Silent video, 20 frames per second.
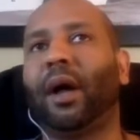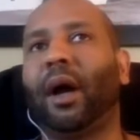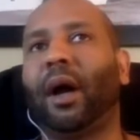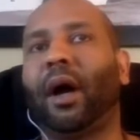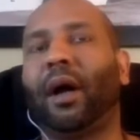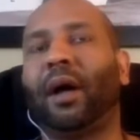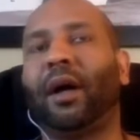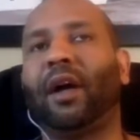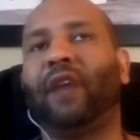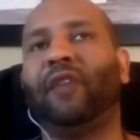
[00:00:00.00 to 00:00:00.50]

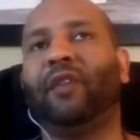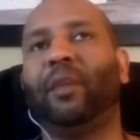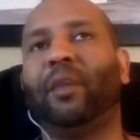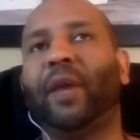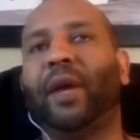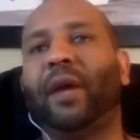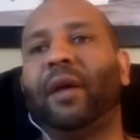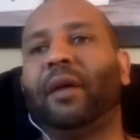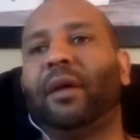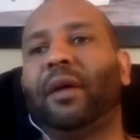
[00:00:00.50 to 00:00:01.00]
our
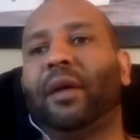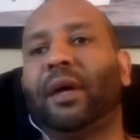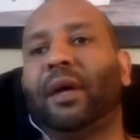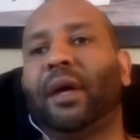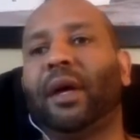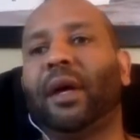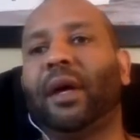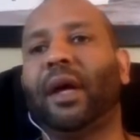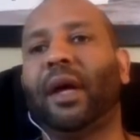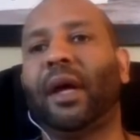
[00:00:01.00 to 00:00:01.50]
government
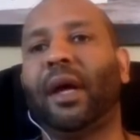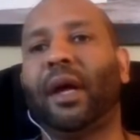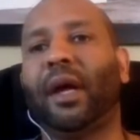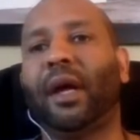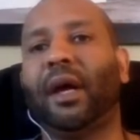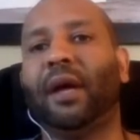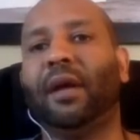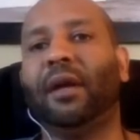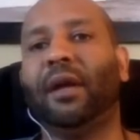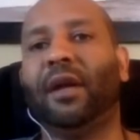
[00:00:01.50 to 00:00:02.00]

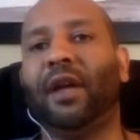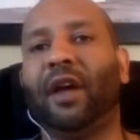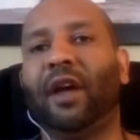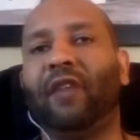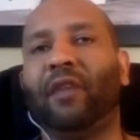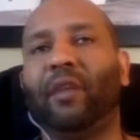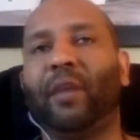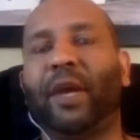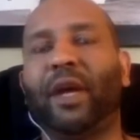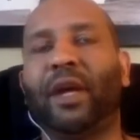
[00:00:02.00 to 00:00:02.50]
and the
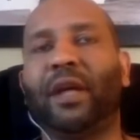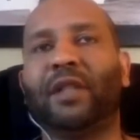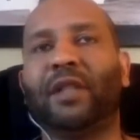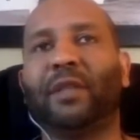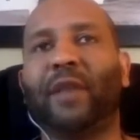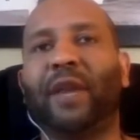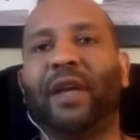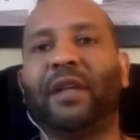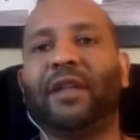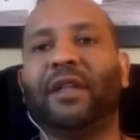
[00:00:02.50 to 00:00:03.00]
government is
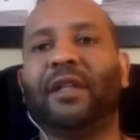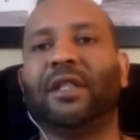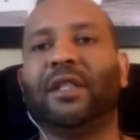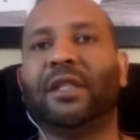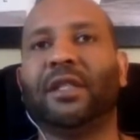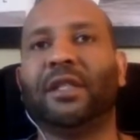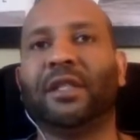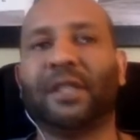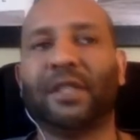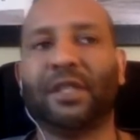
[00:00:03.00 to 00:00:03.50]
making the
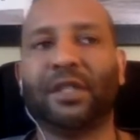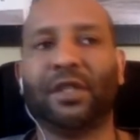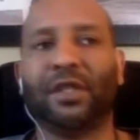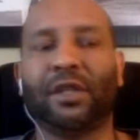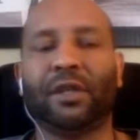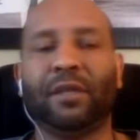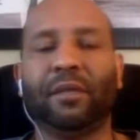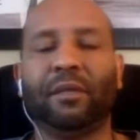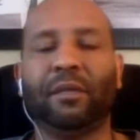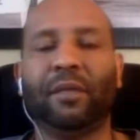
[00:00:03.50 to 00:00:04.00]

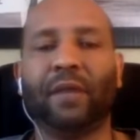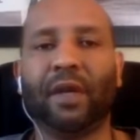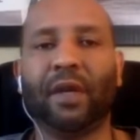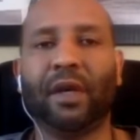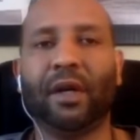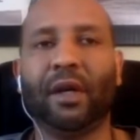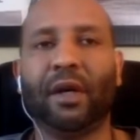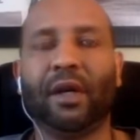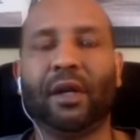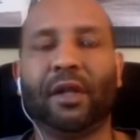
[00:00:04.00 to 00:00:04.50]
decision.
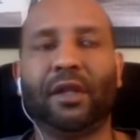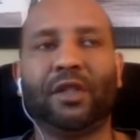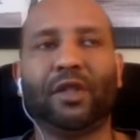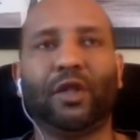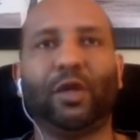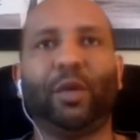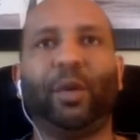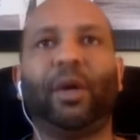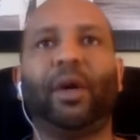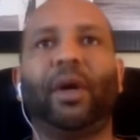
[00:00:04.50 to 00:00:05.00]

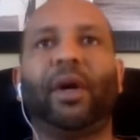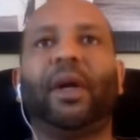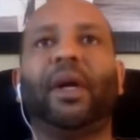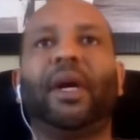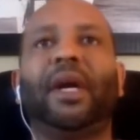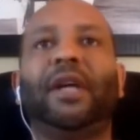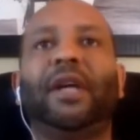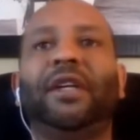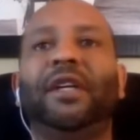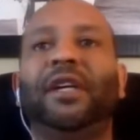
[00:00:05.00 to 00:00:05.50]

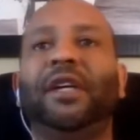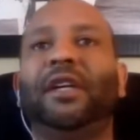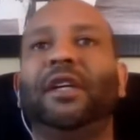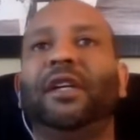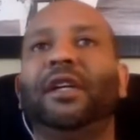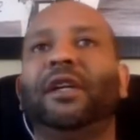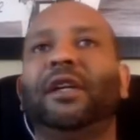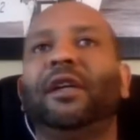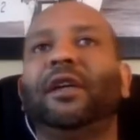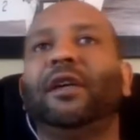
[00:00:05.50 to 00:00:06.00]

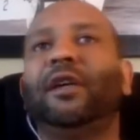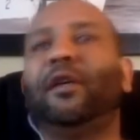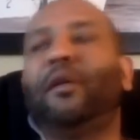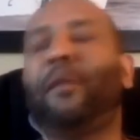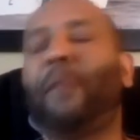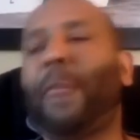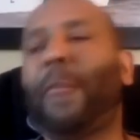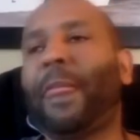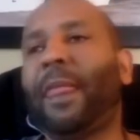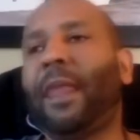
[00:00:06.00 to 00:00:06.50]
Superintendent
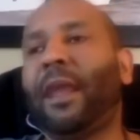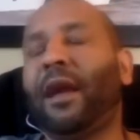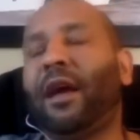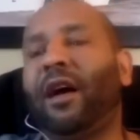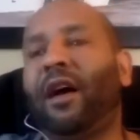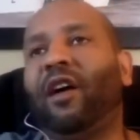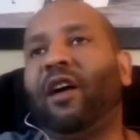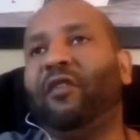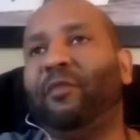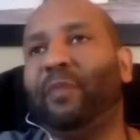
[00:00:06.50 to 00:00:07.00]

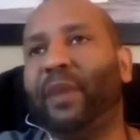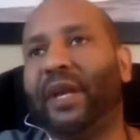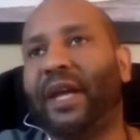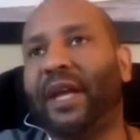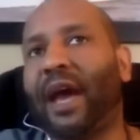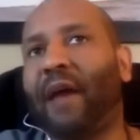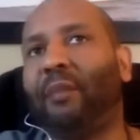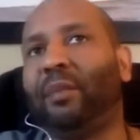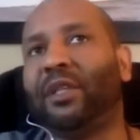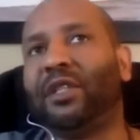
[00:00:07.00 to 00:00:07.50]
of
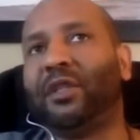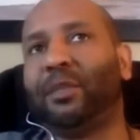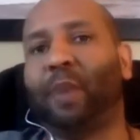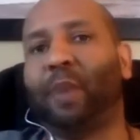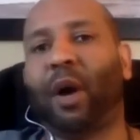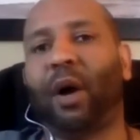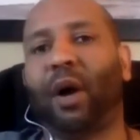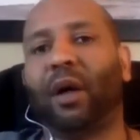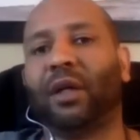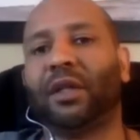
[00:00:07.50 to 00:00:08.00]
Minneapolis
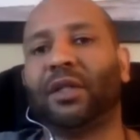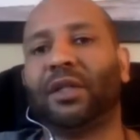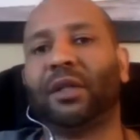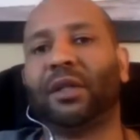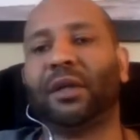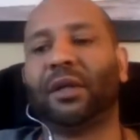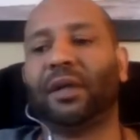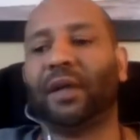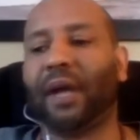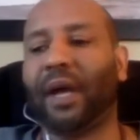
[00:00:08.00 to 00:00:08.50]
Parks,
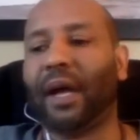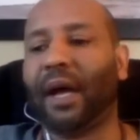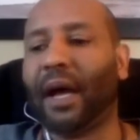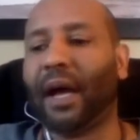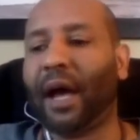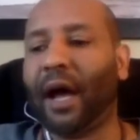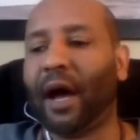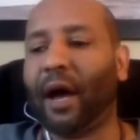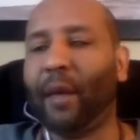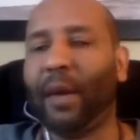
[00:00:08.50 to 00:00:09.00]

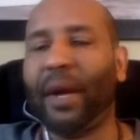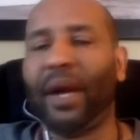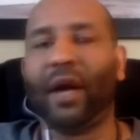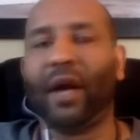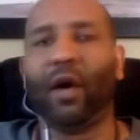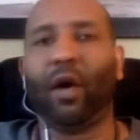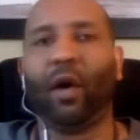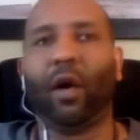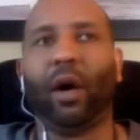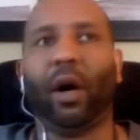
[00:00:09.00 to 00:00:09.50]
Al
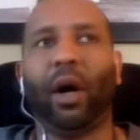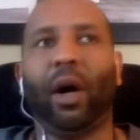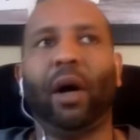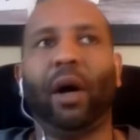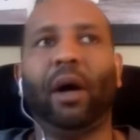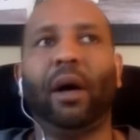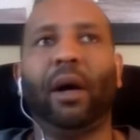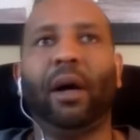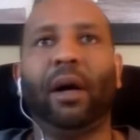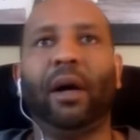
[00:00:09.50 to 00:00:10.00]
Bangoura,